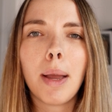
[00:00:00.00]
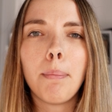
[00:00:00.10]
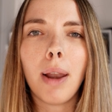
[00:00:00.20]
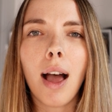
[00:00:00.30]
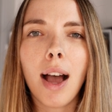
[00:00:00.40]

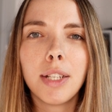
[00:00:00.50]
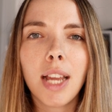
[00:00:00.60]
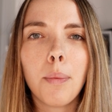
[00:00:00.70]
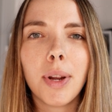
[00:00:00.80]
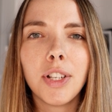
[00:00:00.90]
bit blurred,
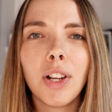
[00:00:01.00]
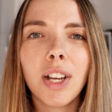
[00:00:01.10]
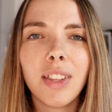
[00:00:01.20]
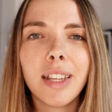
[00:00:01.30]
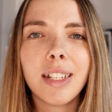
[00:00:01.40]
and when you
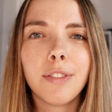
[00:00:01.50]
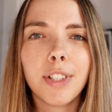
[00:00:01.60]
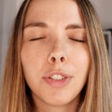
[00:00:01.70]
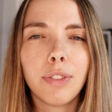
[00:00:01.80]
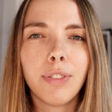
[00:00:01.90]
look at the
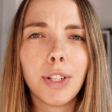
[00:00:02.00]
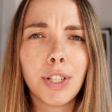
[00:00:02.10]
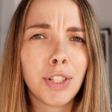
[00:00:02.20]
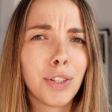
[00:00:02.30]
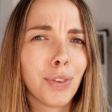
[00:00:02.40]
individual
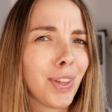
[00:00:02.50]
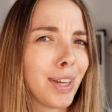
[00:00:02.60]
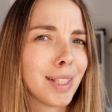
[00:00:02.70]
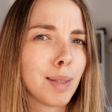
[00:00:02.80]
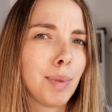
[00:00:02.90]
photos you'll
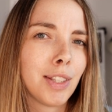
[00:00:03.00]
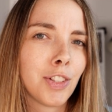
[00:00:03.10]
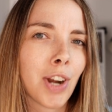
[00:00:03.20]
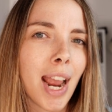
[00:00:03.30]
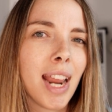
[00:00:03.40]
think it's a bit
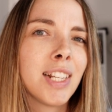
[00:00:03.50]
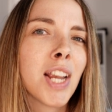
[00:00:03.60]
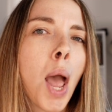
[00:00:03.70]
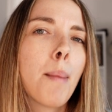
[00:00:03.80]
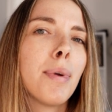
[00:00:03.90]
strange,
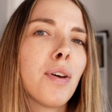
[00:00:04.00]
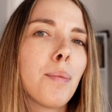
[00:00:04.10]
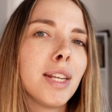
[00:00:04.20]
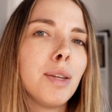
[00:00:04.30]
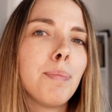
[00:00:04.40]
but
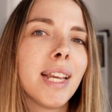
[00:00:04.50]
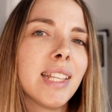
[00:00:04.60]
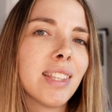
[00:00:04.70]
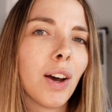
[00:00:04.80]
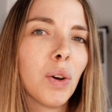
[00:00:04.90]
then when you
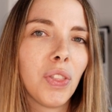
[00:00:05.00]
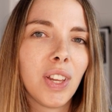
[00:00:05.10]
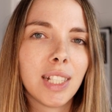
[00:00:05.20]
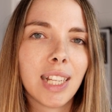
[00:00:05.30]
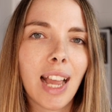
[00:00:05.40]
piece the whole
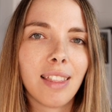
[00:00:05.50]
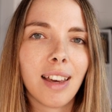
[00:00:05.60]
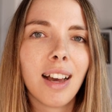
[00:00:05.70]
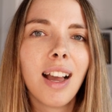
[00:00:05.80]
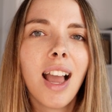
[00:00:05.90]
thing
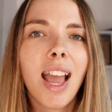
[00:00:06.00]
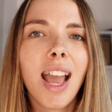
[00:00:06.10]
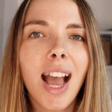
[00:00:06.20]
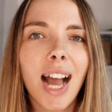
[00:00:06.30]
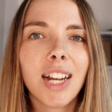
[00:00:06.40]
together
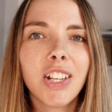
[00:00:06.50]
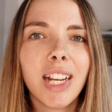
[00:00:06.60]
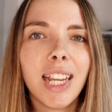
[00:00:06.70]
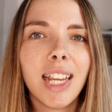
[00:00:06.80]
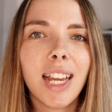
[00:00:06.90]
it
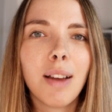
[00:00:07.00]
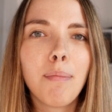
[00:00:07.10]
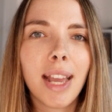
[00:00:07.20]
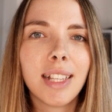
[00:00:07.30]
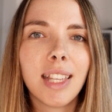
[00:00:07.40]
actually
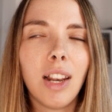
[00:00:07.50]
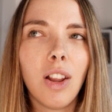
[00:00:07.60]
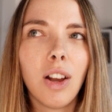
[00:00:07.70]
makes it